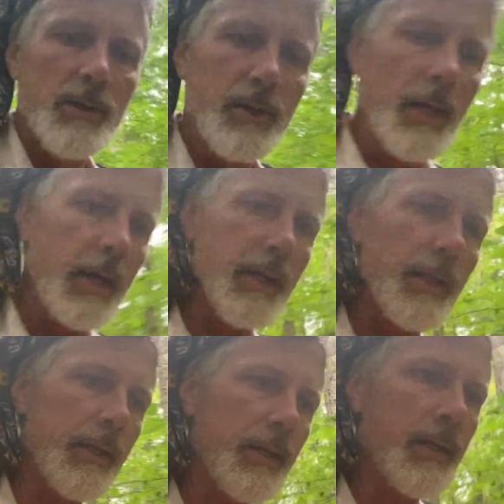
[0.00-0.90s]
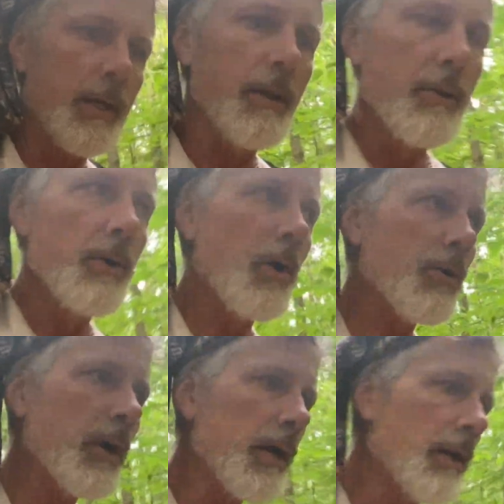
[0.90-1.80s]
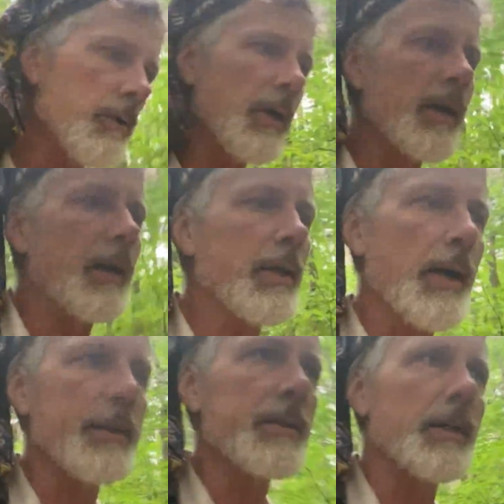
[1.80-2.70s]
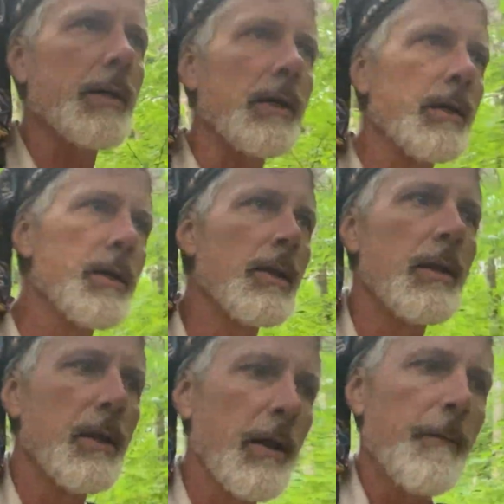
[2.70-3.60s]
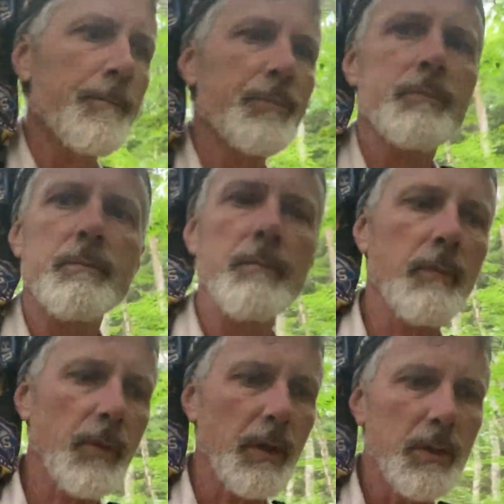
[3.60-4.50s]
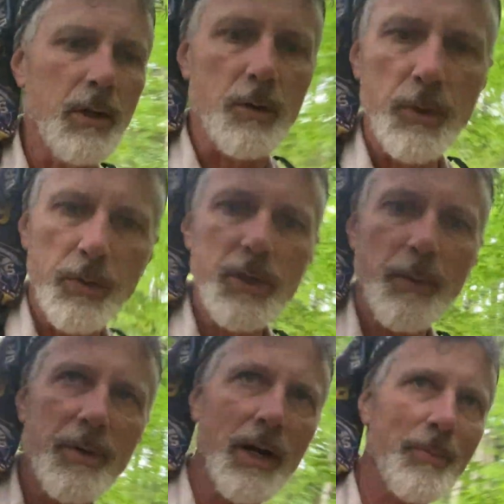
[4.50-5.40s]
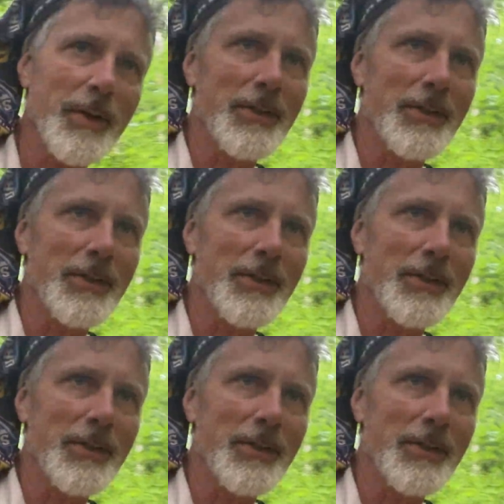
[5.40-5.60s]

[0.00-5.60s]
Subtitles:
kind of like, all right, I got a road coming up, and it